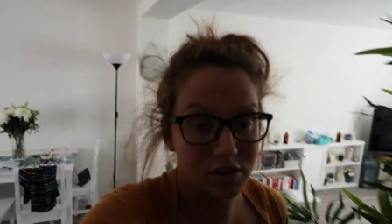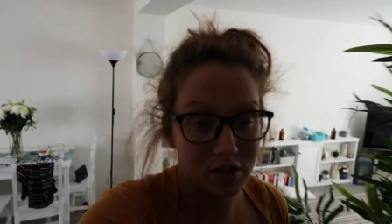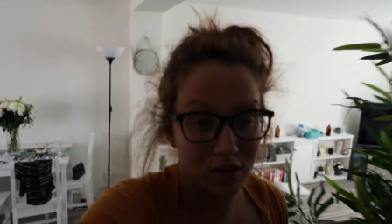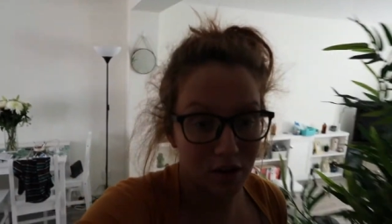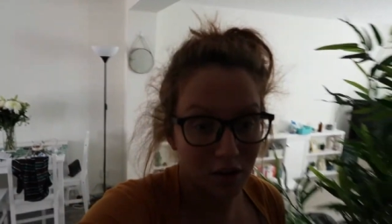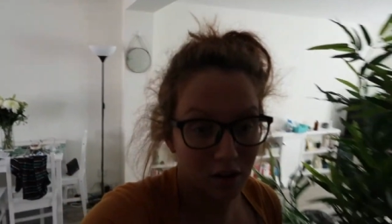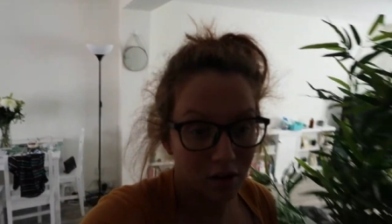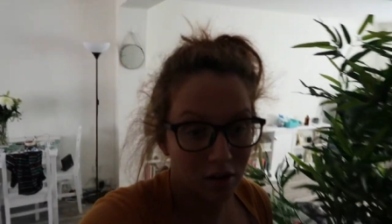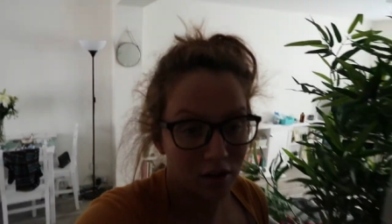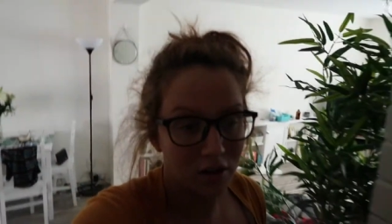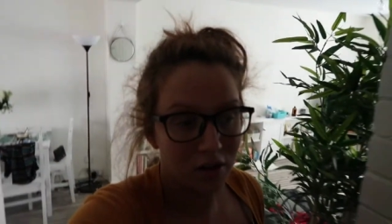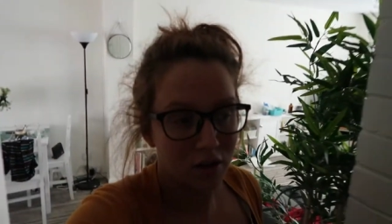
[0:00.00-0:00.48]

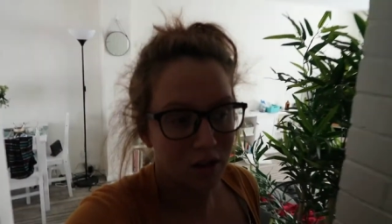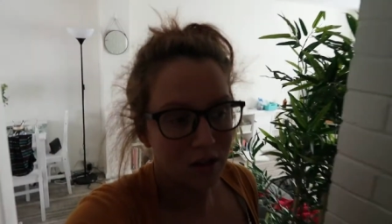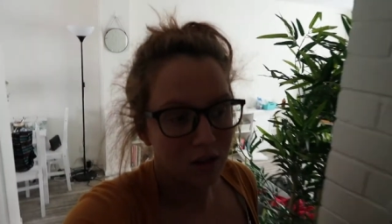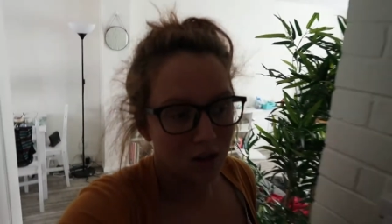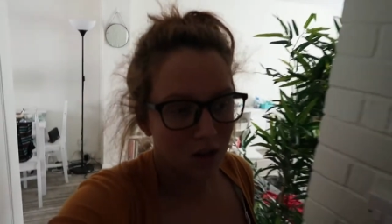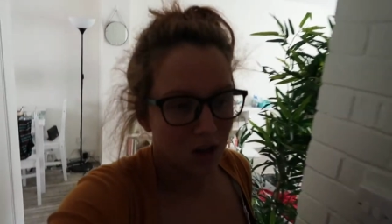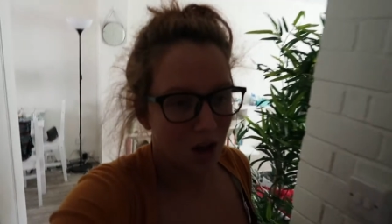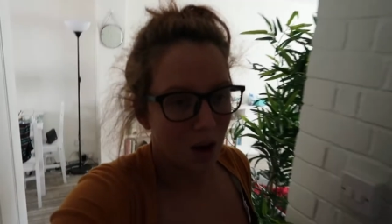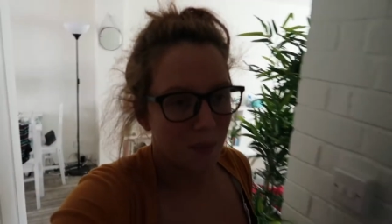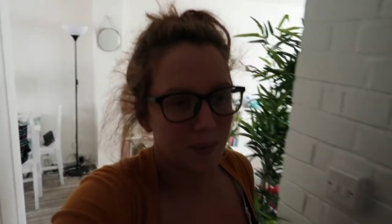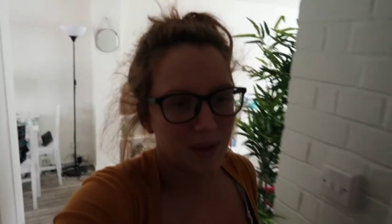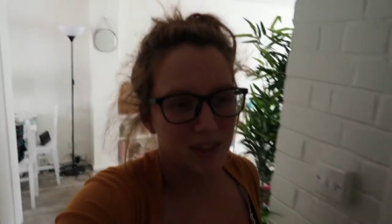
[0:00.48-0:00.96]
So
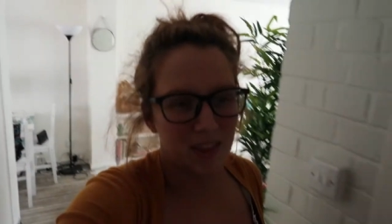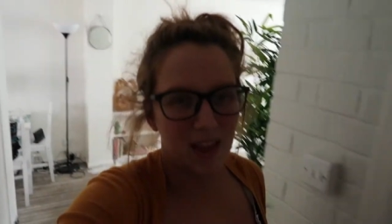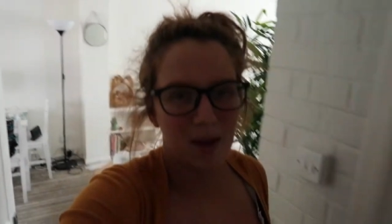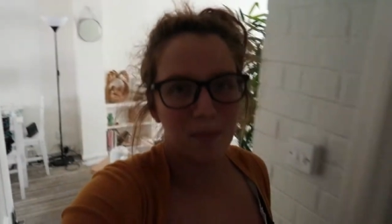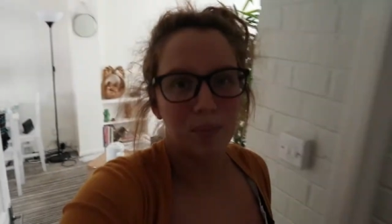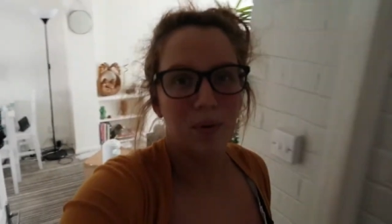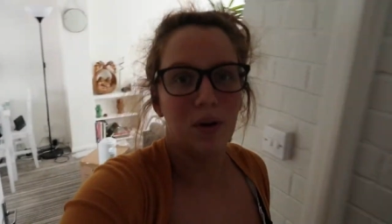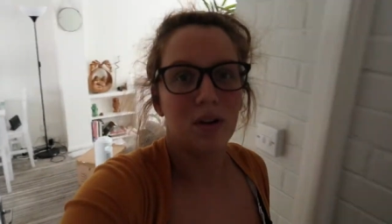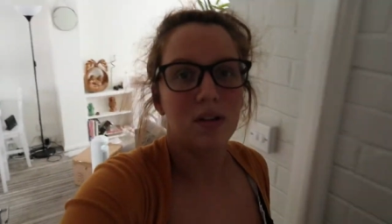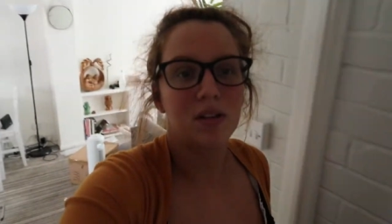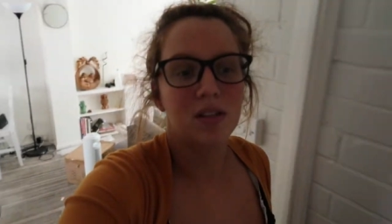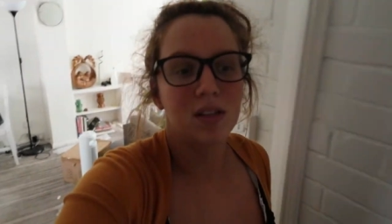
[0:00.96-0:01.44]
I'm in
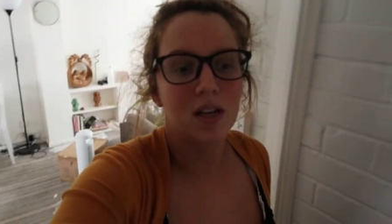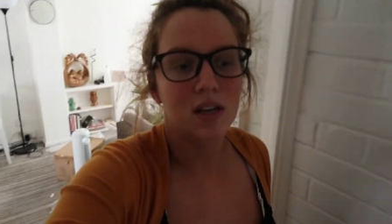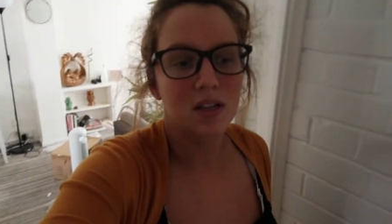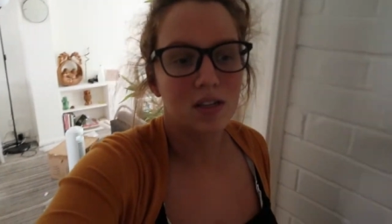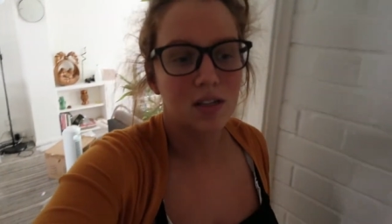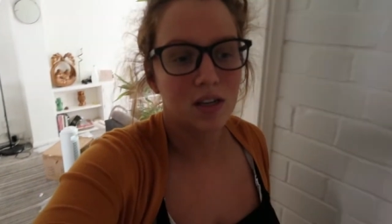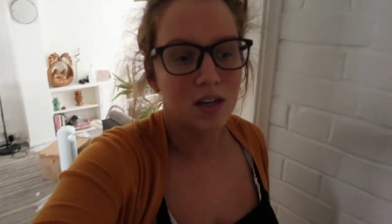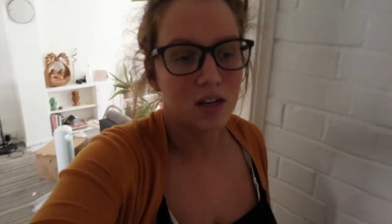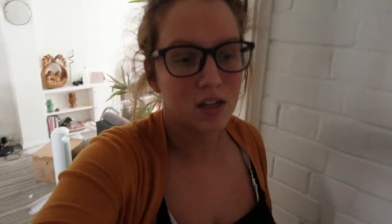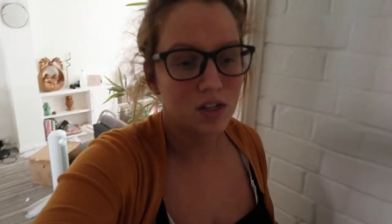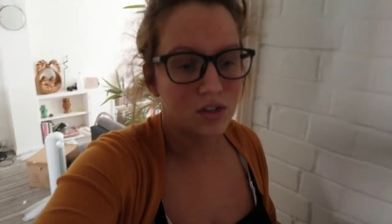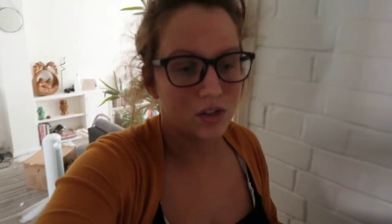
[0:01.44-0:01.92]
that
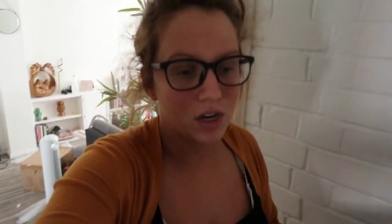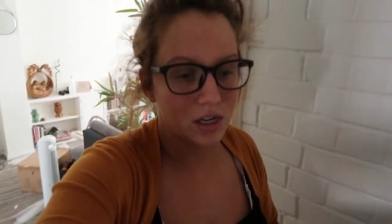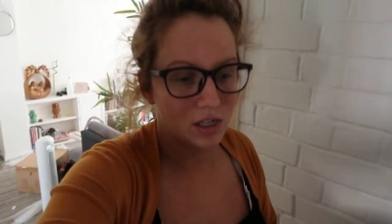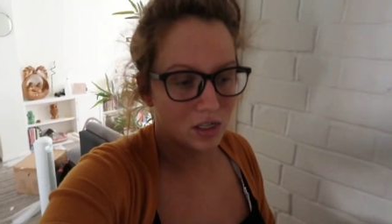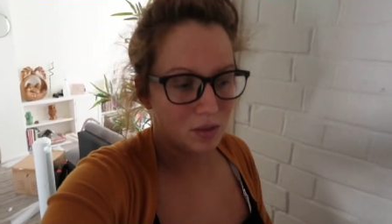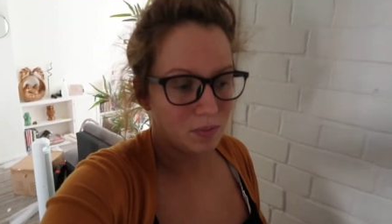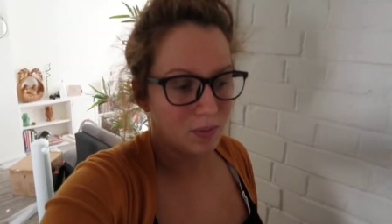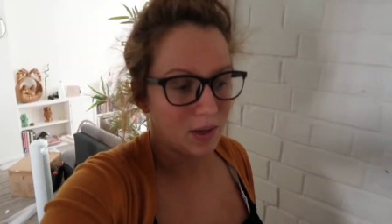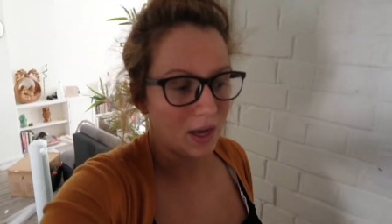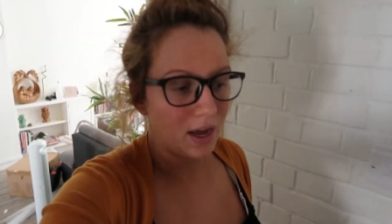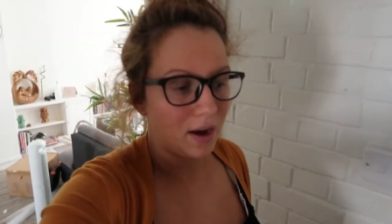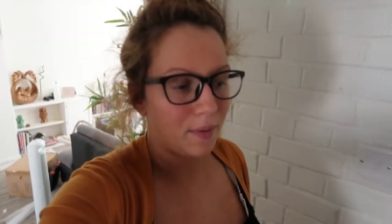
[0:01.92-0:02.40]
process and it
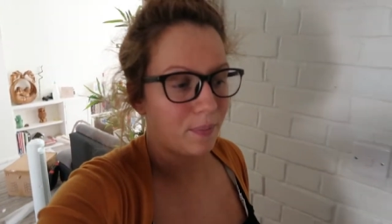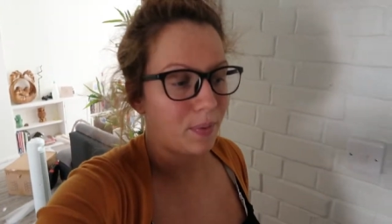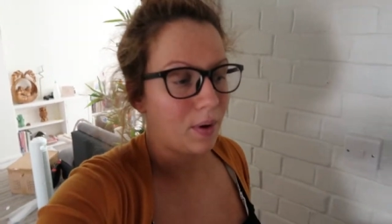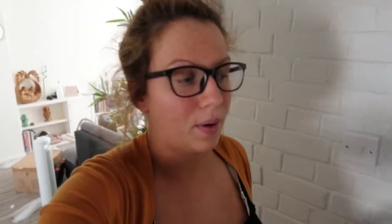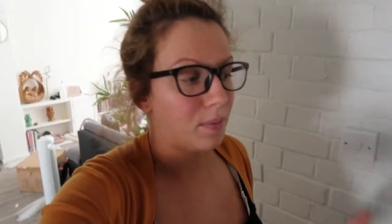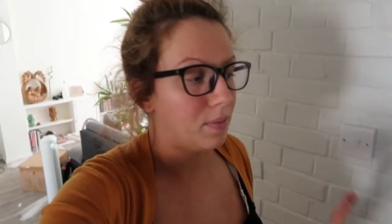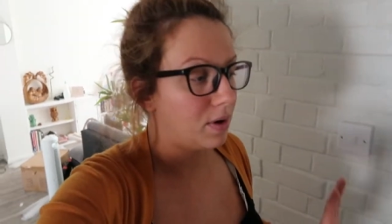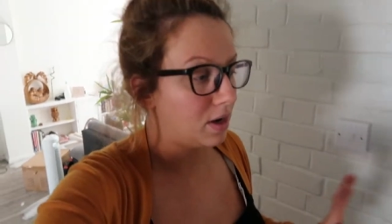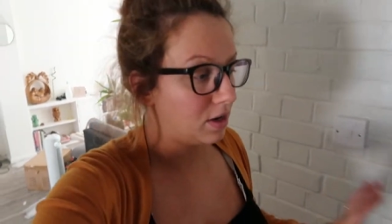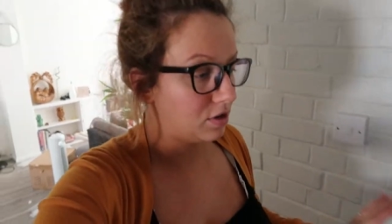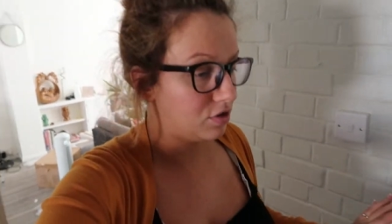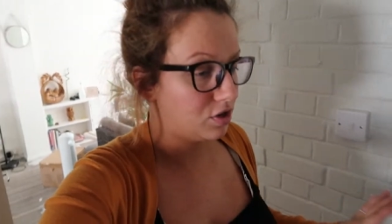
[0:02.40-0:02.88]
stresses me out, but
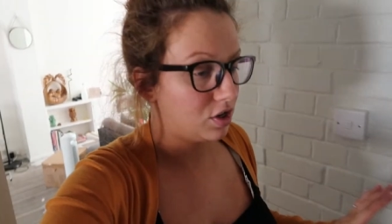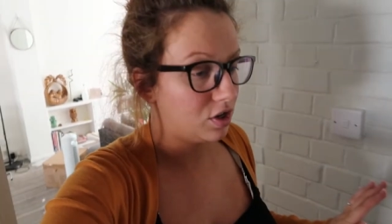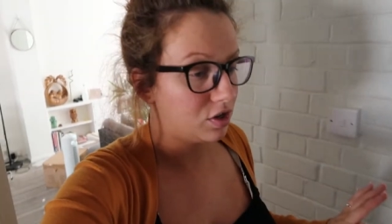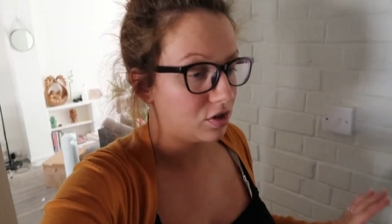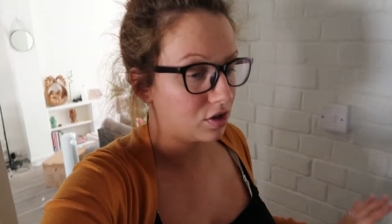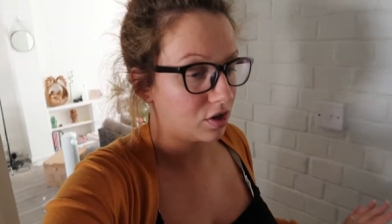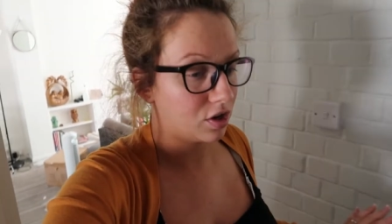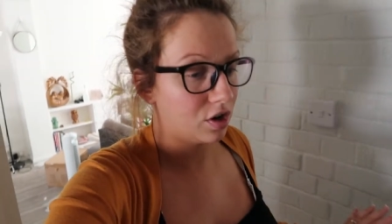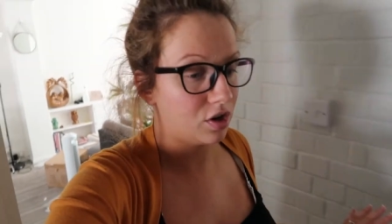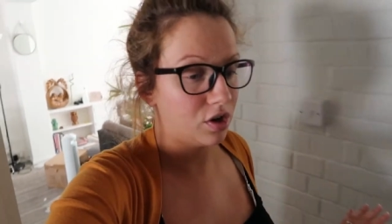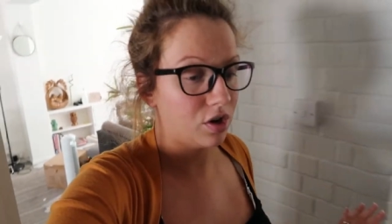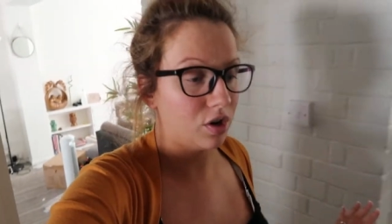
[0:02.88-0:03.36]
I'm literally
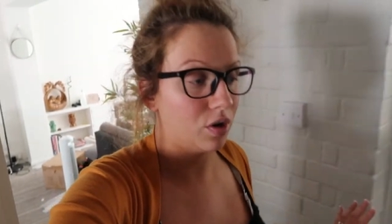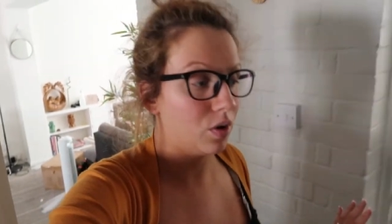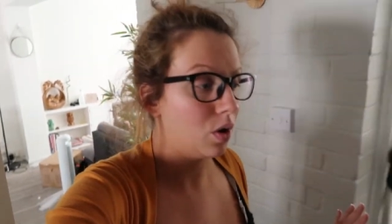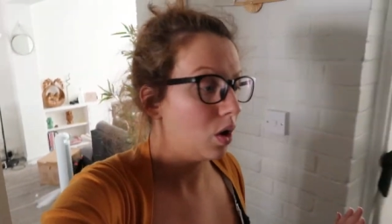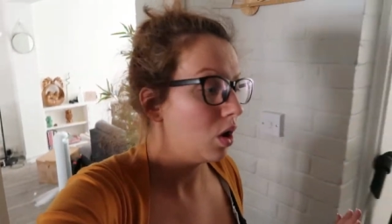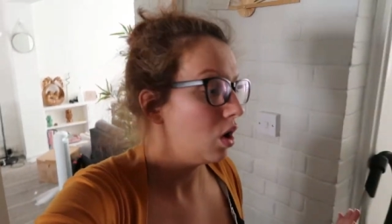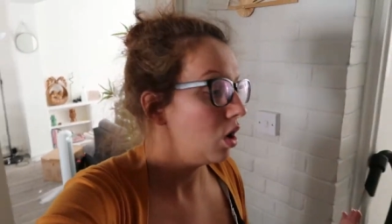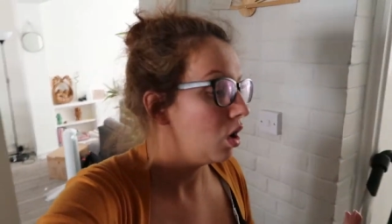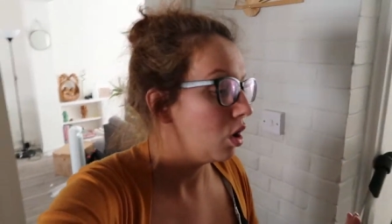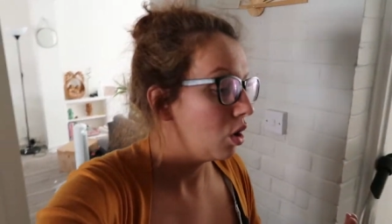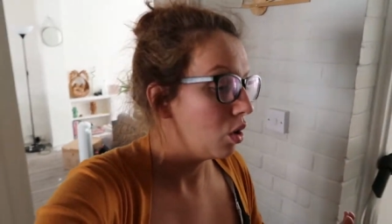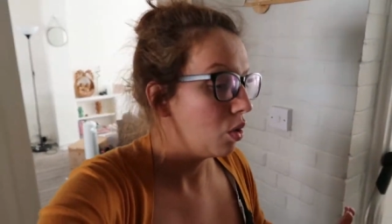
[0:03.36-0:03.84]
just going to do
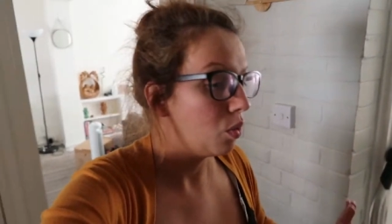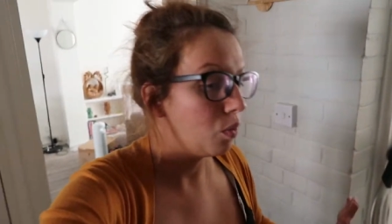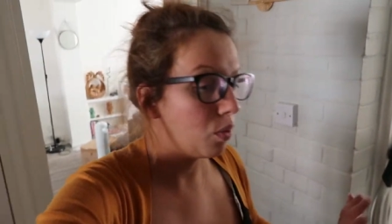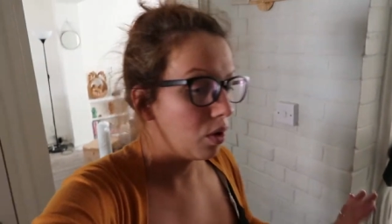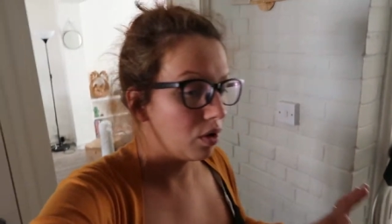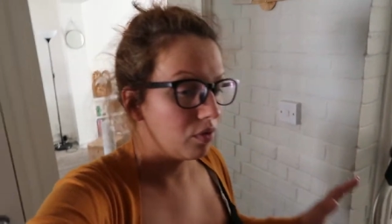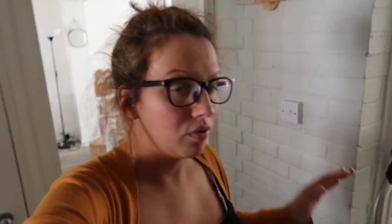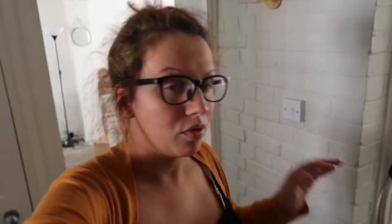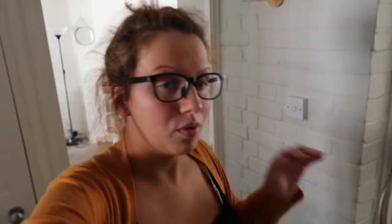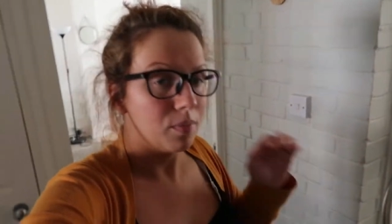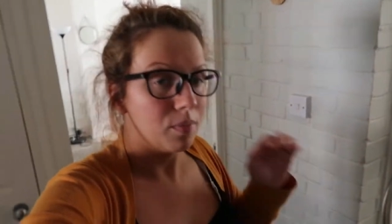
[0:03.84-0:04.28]
one